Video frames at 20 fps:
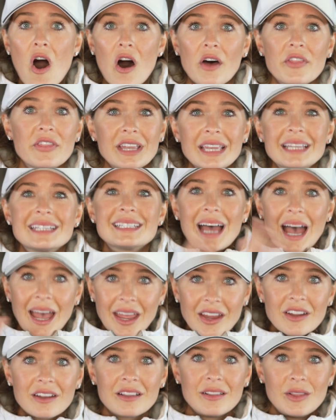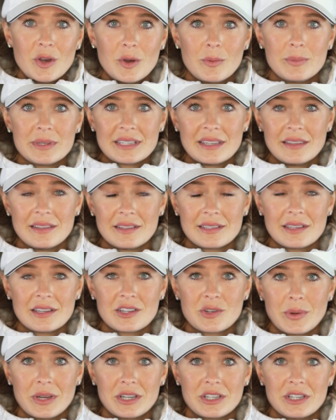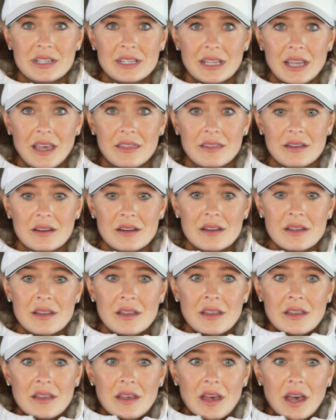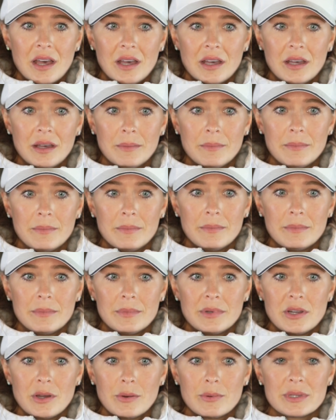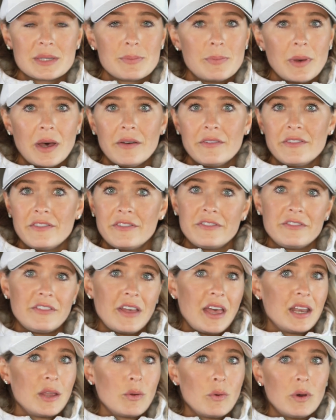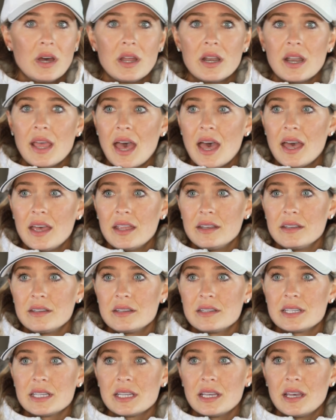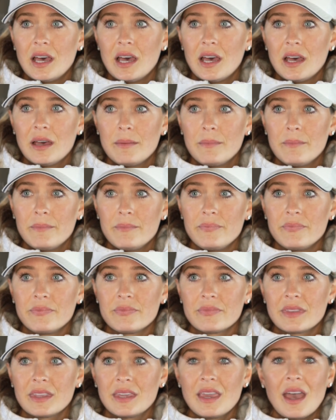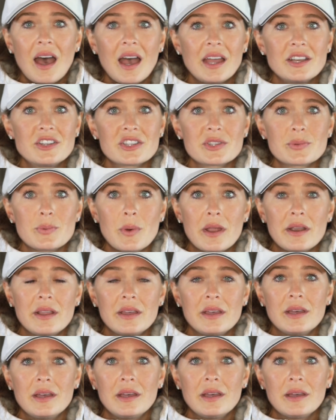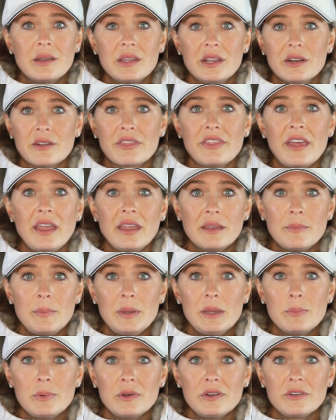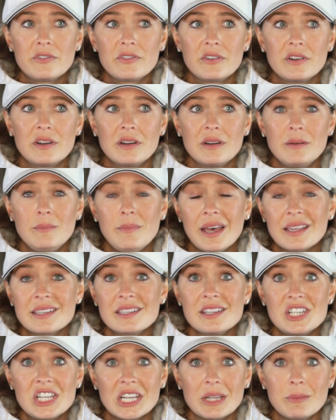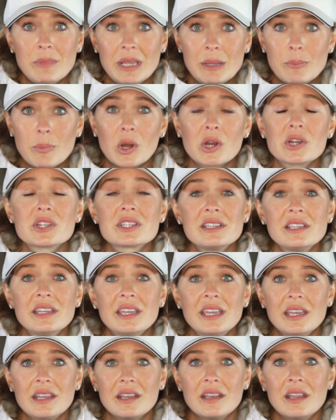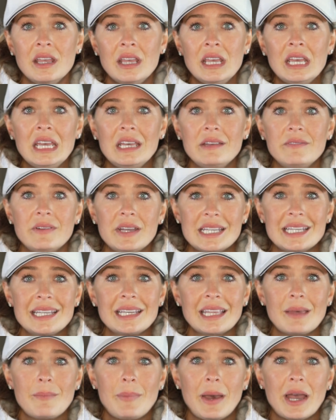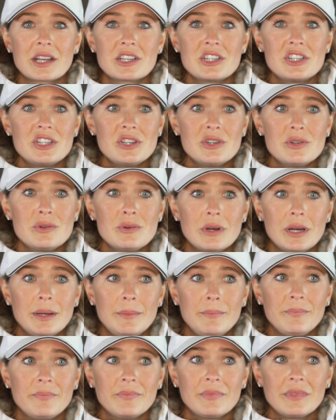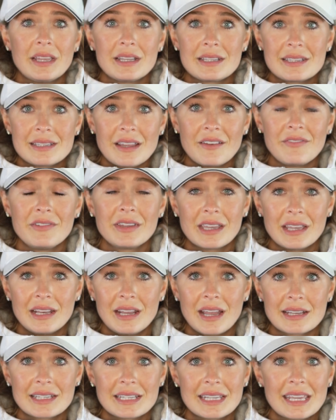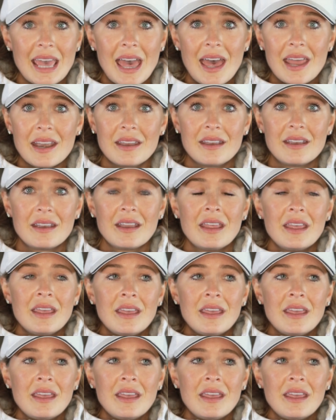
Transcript: the entire globe is in this situation together. No one's above anyone, and I just want to thank people for messaging me personally. And if I didn't get back to you, let's definitely connect again. And